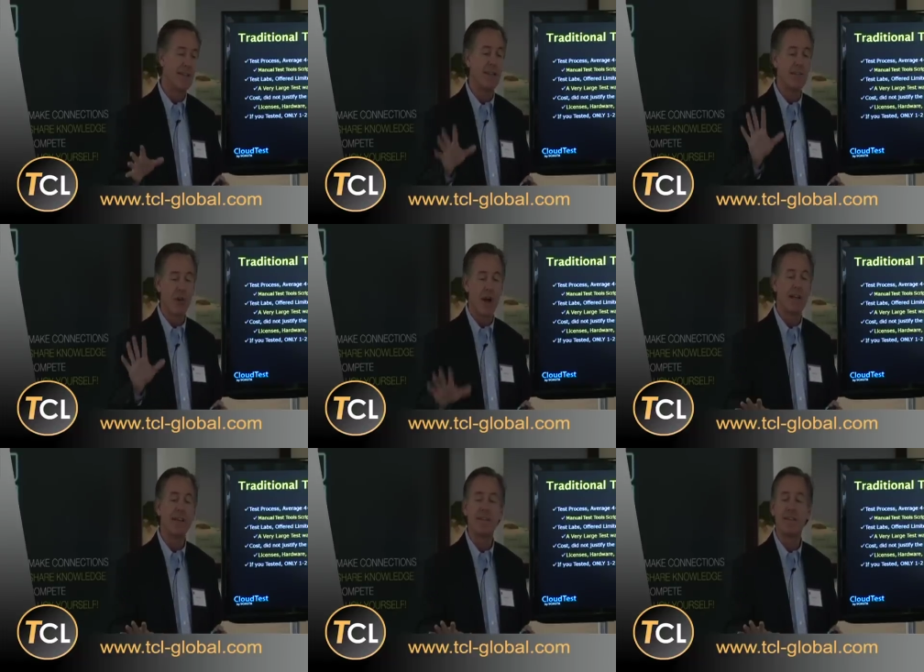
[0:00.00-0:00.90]
These are
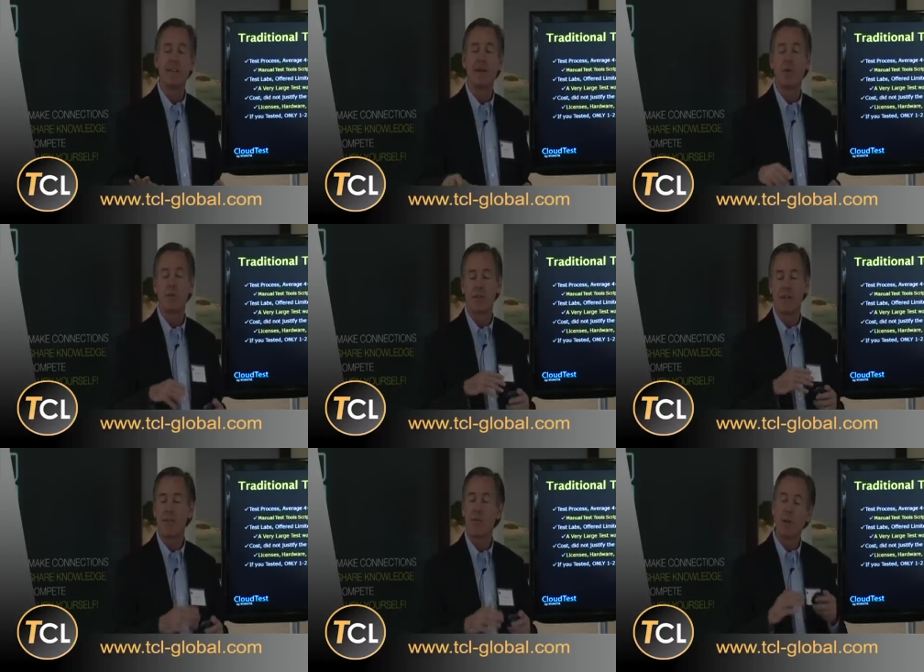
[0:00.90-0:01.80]
IDC numbers,
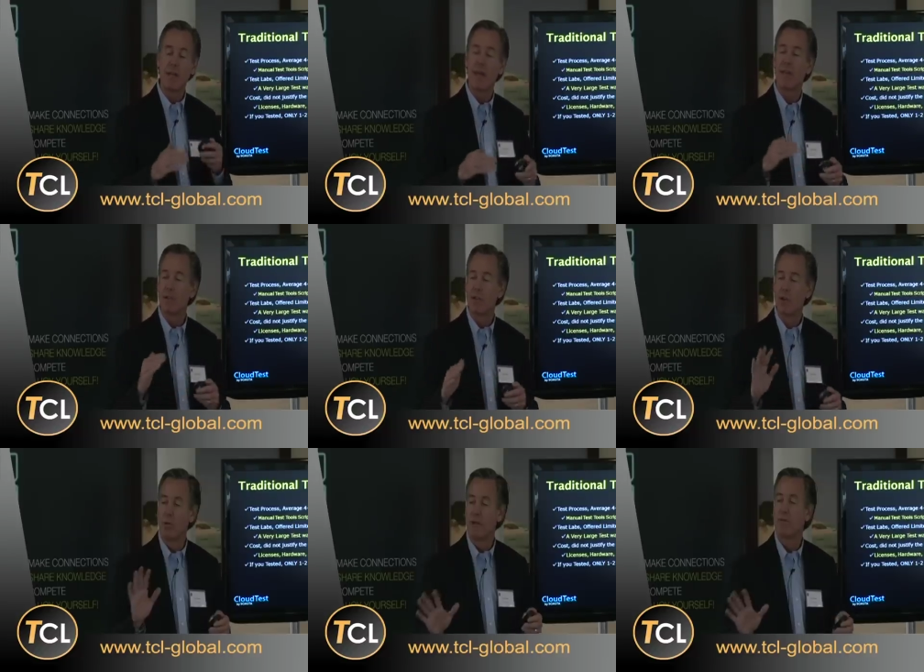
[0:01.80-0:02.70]
and everybody has a
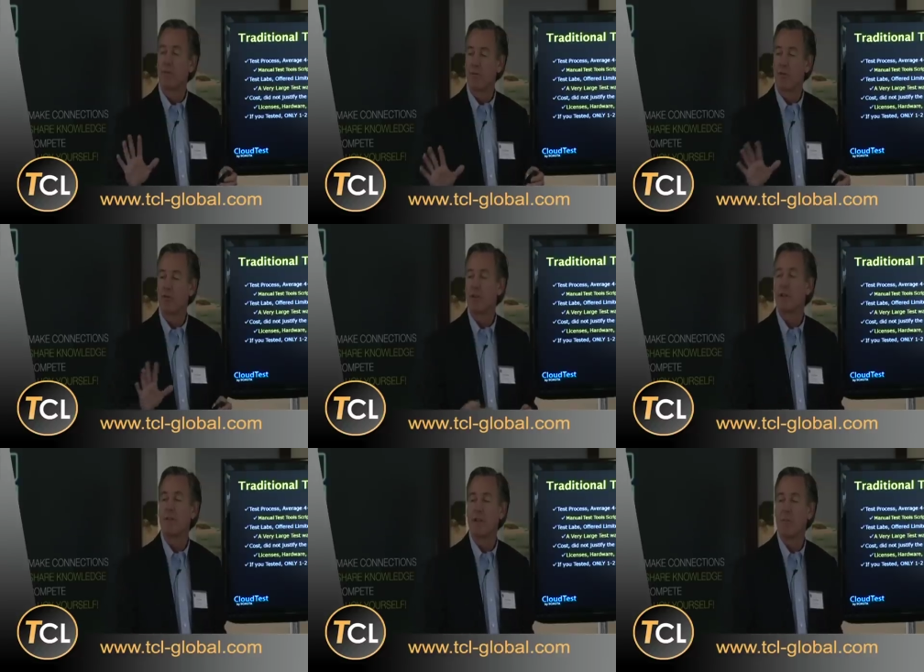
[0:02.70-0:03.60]
little different version
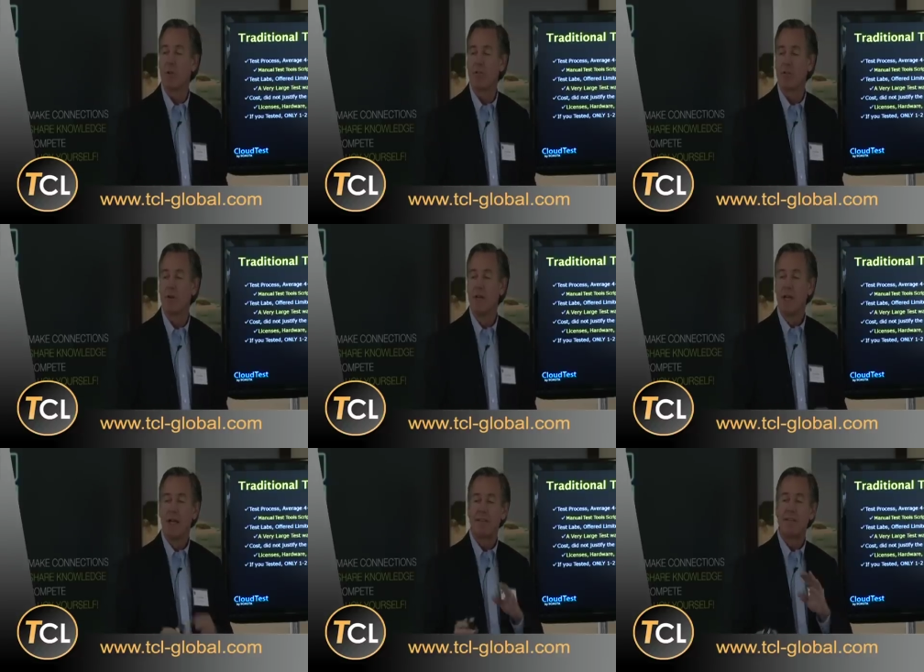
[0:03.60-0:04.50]
of the numbers. So
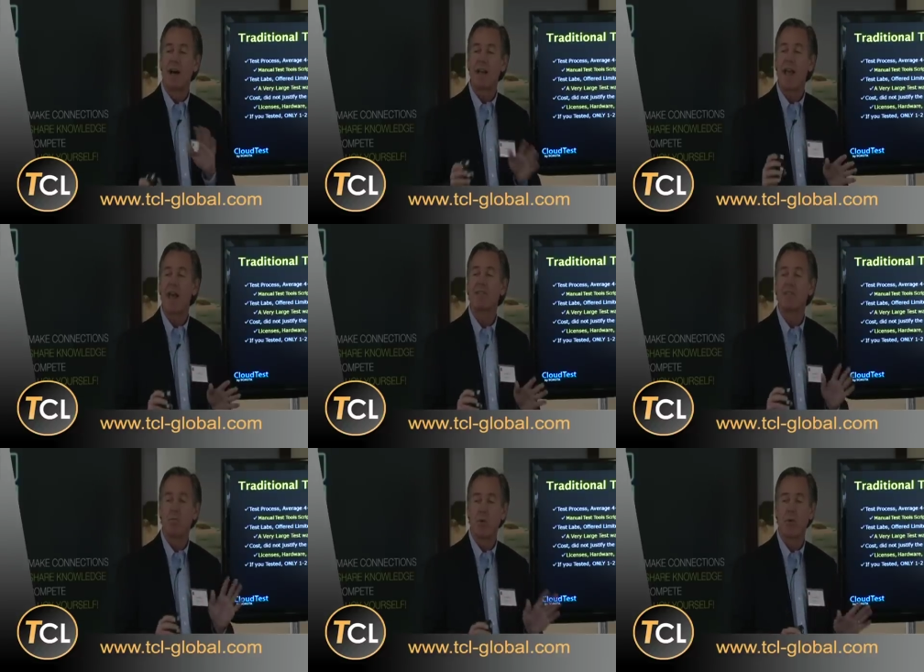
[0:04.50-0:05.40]
it's not as
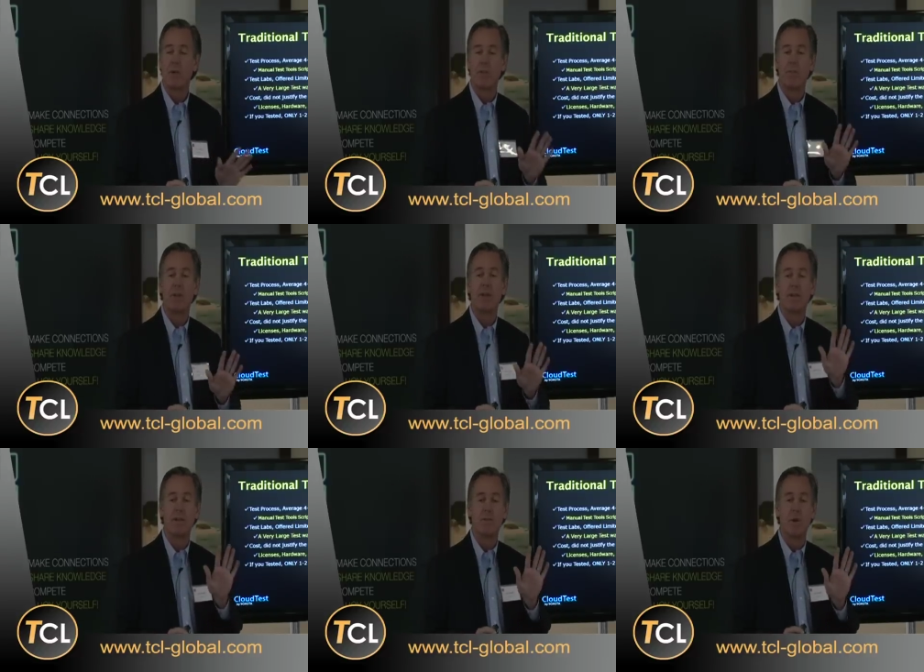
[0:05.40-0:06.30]
important to me
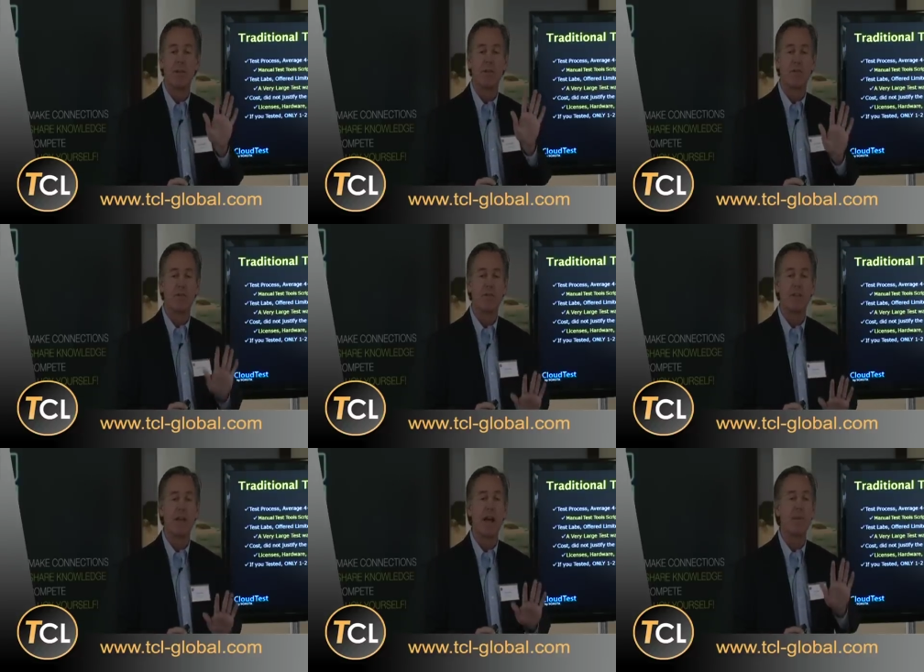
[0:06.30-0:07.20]
to whether it's
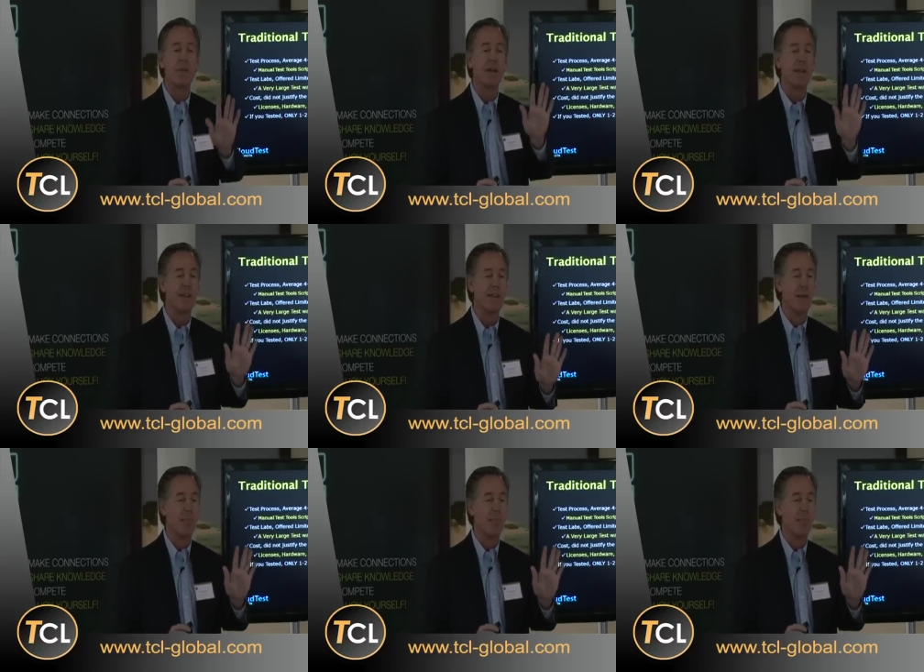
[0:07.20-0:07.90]
59